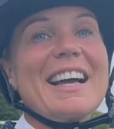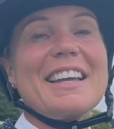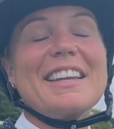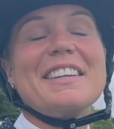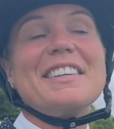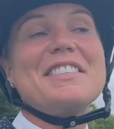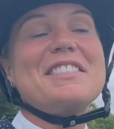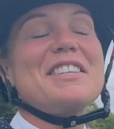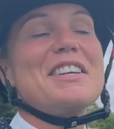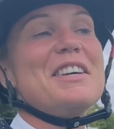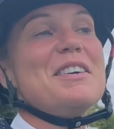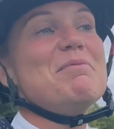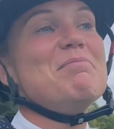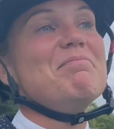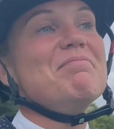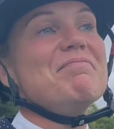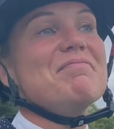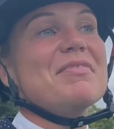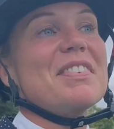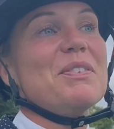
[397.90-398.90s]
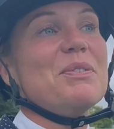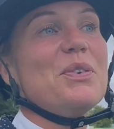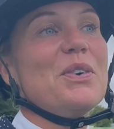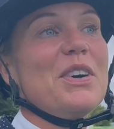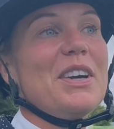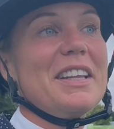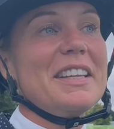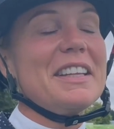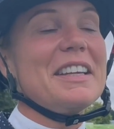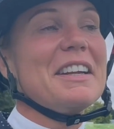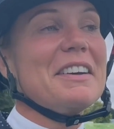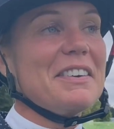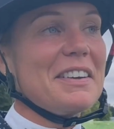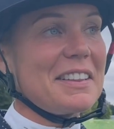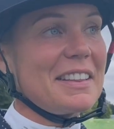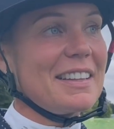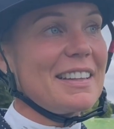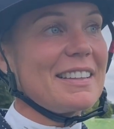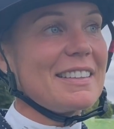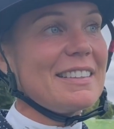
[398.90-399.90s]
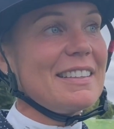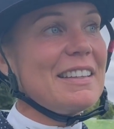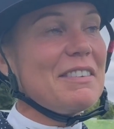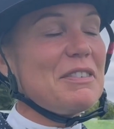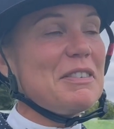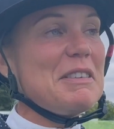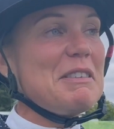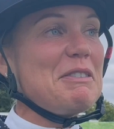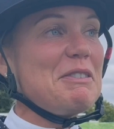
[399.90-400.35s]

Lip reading: And you know, I think if